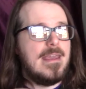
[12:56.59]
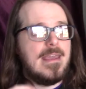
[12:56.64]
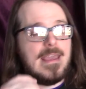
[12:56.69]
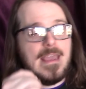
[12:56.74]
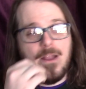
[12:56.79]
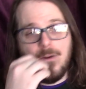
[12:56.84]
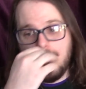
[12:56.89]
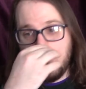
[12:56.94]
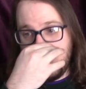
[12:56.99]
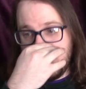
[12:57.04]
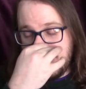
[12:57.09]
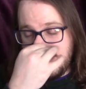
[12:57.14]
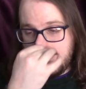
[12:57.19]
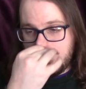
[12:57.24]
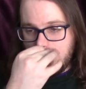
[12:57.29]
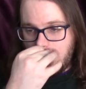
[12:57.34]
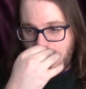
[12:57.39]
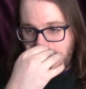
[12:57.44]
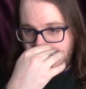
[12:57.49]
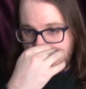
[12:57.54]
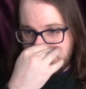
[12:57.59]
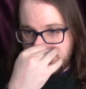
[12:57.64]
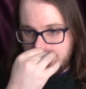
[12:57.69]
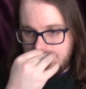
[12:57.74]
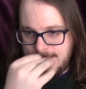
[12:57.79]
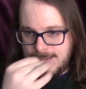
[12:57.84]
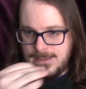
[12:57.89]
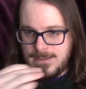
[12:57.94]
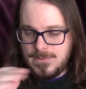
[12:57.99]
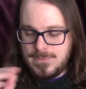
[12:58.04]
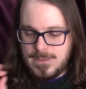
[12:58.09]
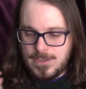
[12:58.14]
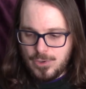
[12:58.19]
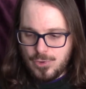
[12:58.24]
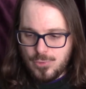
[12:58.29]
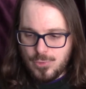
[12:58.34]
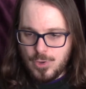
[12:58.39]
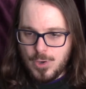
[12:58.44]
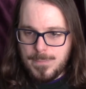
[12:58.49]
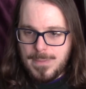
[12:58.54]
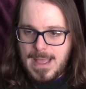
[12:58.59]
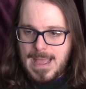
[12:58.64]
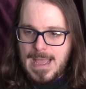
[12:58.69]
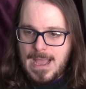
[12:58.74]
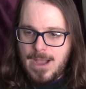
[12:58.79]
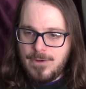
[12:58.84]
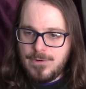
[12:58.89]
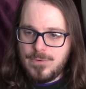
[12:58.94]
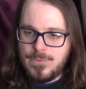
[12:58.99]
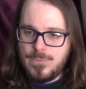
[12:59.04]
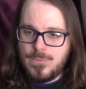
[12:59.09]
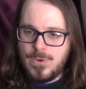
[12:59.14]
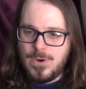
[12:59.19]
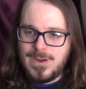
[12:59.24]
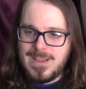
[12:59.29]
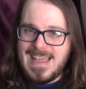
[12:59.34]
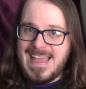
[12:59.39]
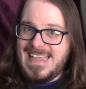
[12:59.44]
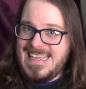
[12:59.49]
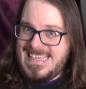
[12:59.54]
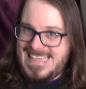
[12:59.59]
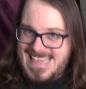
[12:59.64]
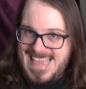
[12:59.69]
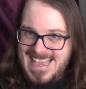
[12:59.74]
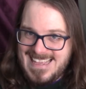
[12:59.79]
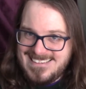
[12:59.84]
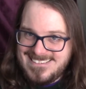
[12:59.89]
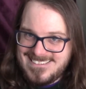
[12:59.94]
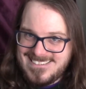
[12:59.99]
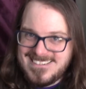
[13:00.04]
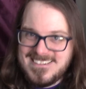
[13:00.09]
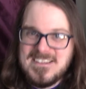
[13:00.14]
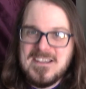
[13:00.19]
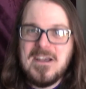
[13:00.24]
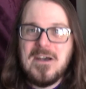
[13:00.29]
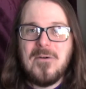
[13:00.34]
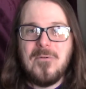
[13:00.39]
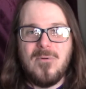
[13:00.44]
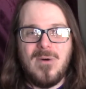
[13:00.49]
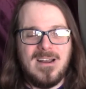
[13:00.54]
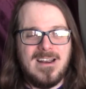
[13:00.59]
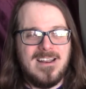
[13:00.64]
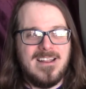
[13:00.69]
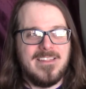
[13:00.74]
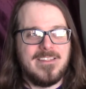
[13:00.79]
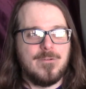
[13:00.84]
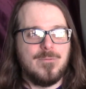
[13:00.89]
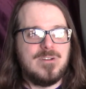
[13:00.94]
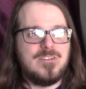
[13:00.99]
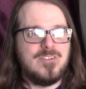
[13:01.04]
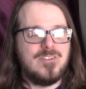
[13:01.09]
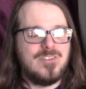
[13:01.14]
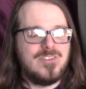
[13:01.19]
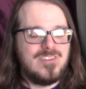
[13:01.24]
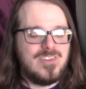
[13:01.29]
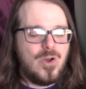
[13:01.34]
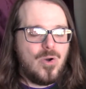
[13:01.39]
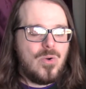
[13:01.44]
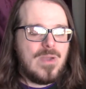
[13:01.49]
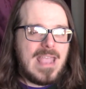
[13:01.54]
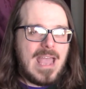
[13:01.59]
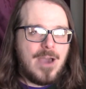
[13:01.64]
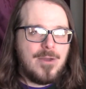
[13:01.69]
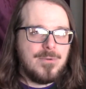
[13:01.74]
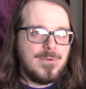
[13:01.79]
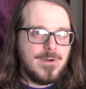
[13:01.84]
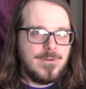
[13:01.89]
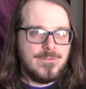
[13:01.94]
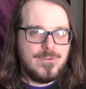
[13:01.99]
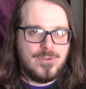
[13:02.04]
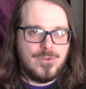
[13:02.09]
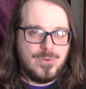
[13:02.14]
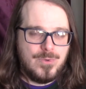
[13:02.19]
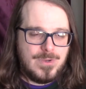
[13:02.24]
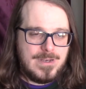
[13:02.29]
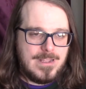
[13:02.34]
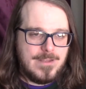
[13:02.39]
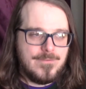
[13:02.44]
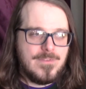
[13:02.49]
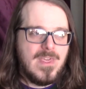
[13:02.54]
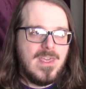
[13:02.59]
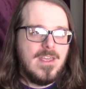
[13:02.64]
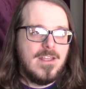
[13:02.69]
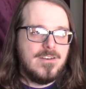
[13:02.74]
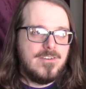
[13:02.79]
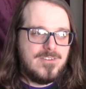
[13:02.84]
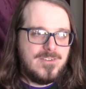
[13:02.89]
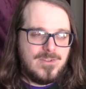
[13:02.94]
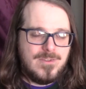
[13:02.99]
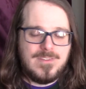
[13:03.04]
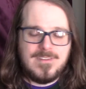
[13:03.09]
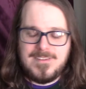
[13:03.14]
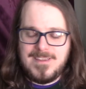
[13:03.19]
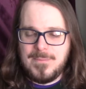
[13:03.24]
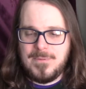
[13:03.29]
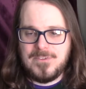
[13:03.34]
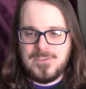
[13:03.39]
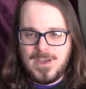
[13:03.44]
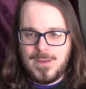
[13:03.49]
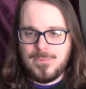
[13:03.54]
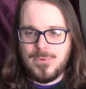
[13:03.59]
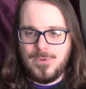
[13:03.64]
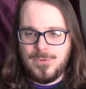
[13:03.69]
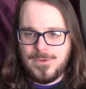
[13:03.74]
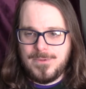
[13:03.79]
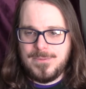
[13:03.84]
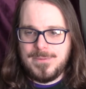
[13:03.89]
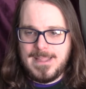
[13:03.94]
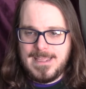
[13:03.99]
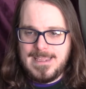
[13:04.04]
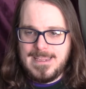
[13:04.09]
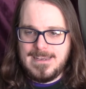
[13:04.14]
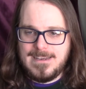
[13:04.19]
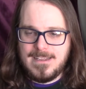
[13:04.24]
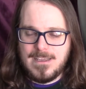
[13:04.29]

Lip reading: it really taught the group how to work against one another, which is so counterintuitive to the tabletop role-playing